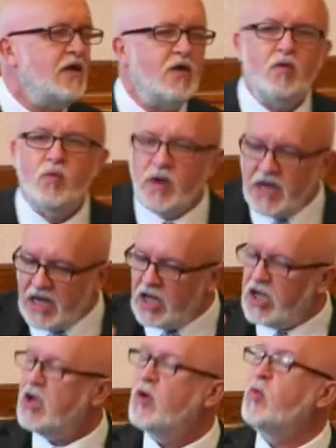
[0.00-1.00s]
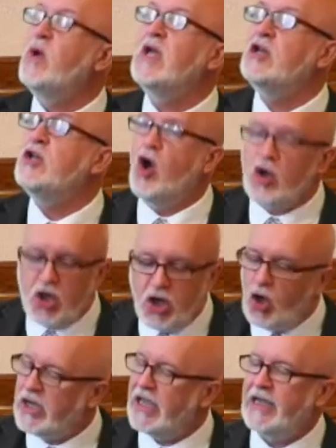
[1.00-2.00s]
where we are not
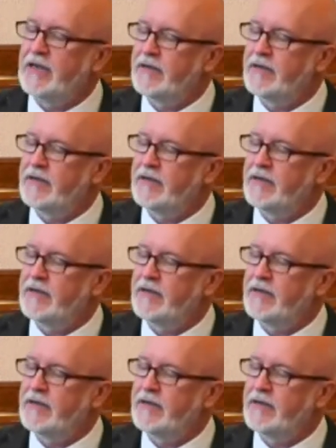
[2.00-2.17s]
looking.